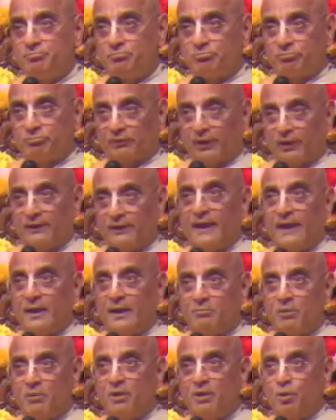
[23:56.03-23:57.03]
that my
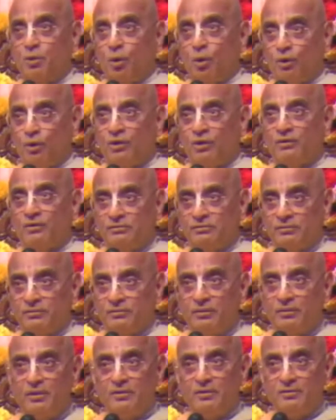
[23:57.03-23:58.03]
daughter's
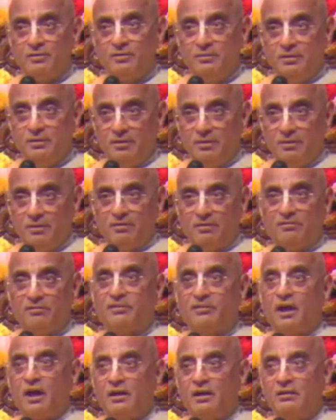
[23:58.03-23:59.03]

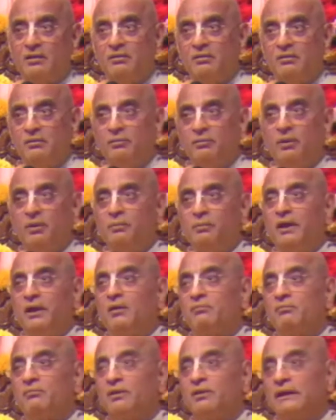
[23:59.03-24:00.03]
son will become
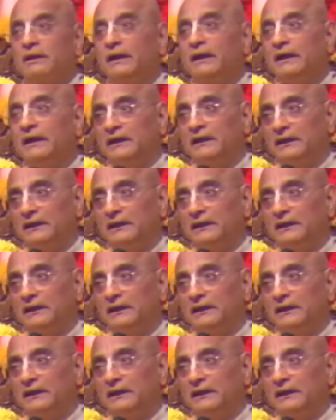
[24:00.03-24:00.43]
the king.